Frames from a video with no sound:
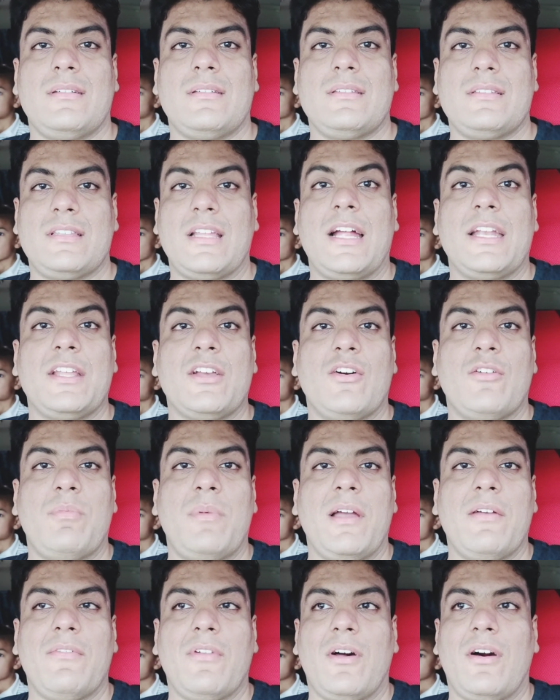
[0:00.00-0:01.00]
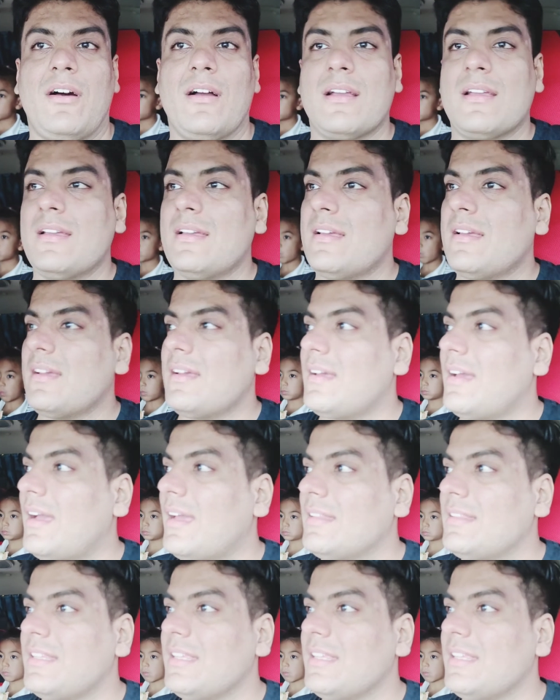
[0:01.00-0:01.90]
starting of my vlog I